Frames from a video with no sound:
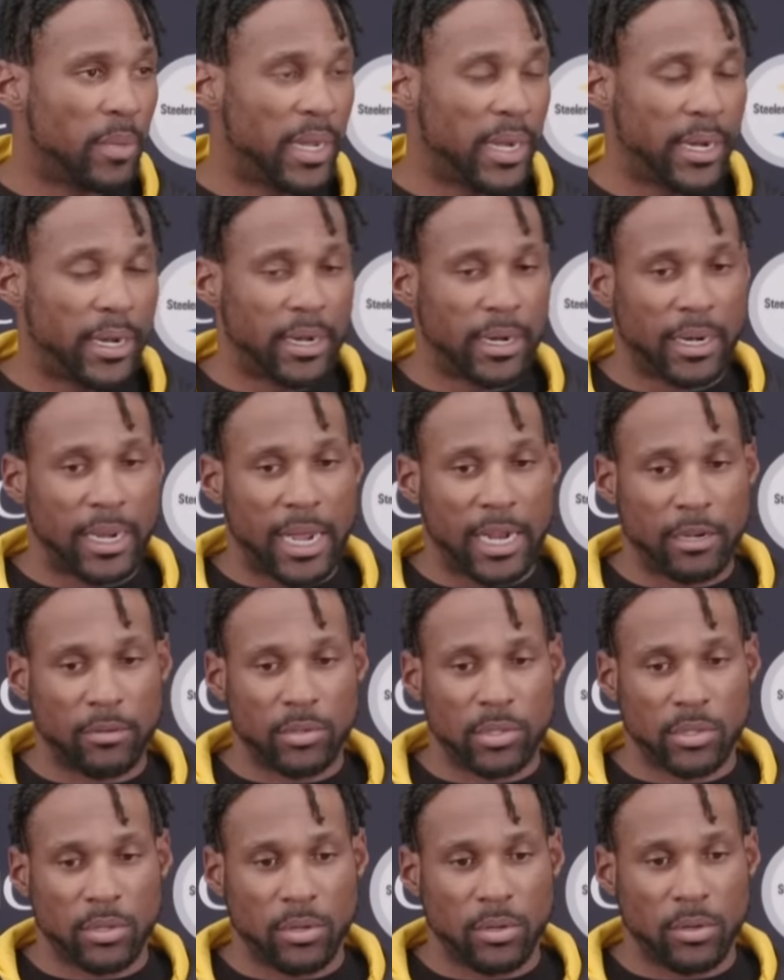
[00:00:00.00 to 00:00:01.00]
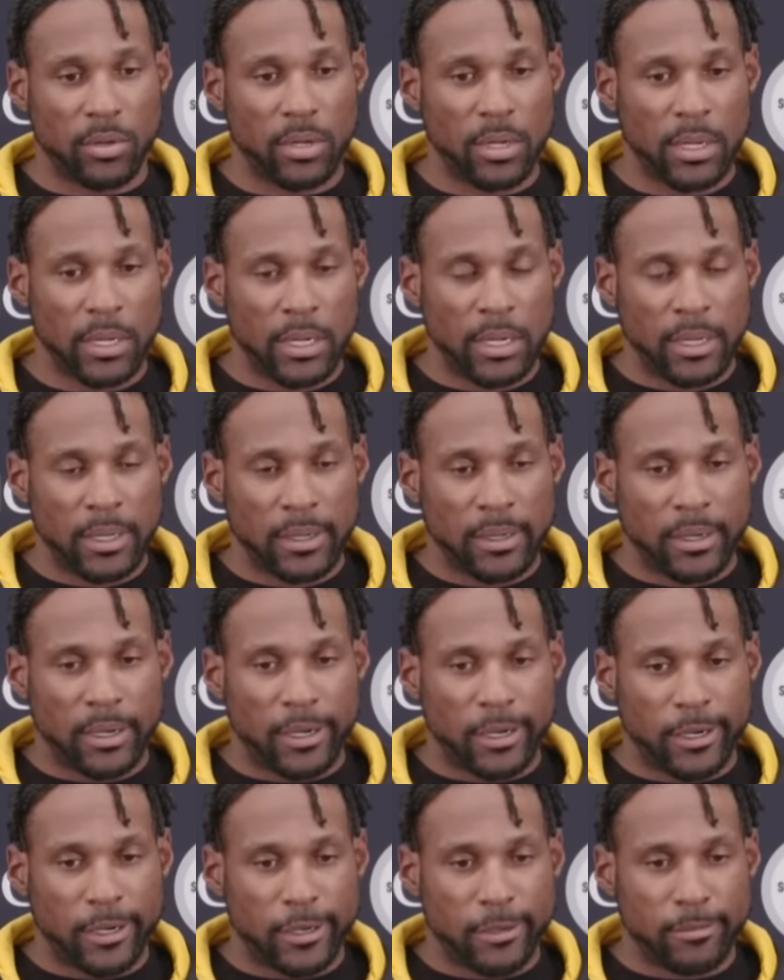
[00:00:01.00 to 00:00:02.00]
being in the lineup. So
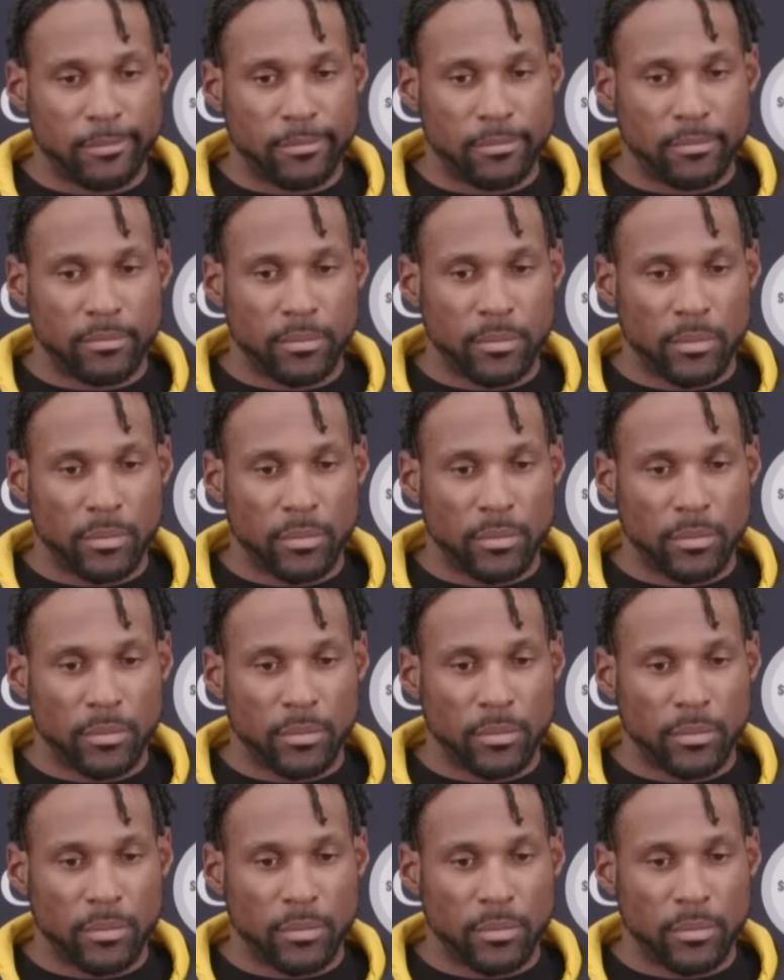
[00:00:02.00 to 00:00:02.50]
um,